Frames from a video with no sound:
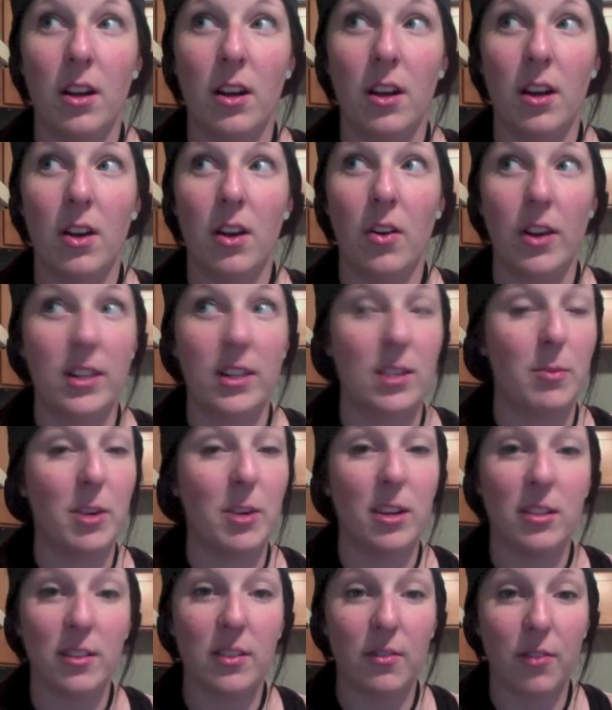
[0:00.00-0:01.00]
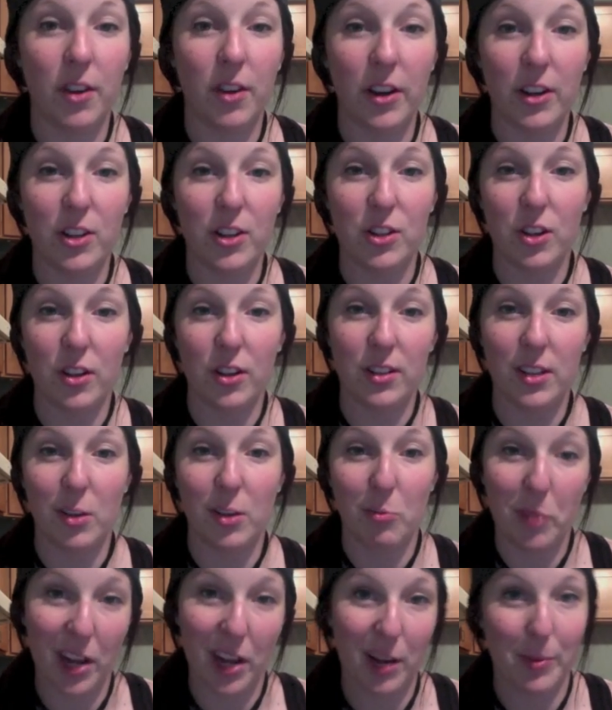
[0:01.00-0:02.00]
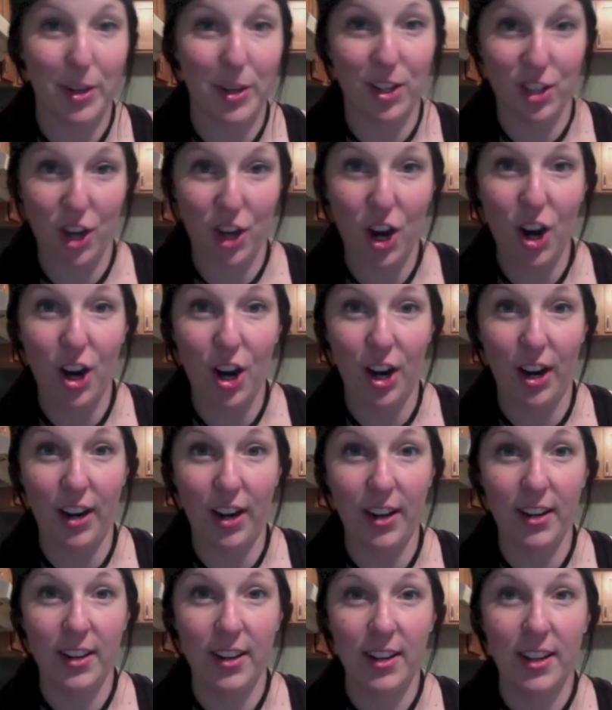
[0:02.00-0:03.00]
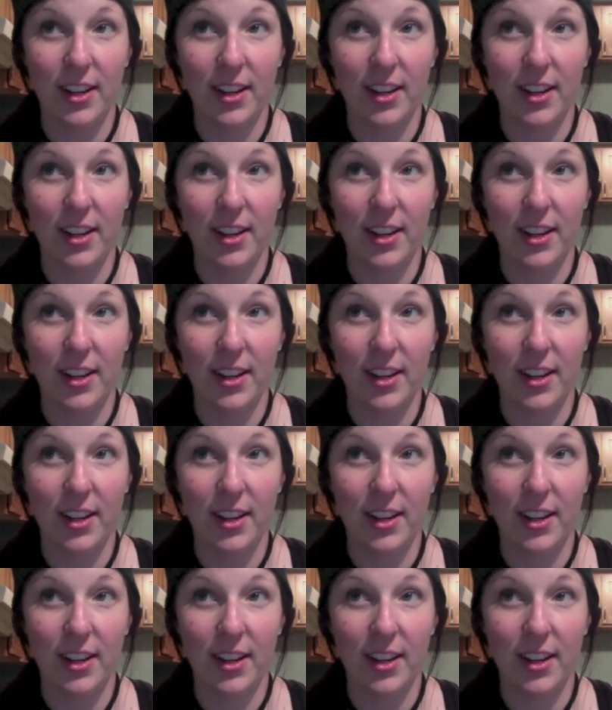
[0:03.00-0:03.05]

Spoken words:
okay, somebody doesn't fucking just all of a sudden pick up a guitar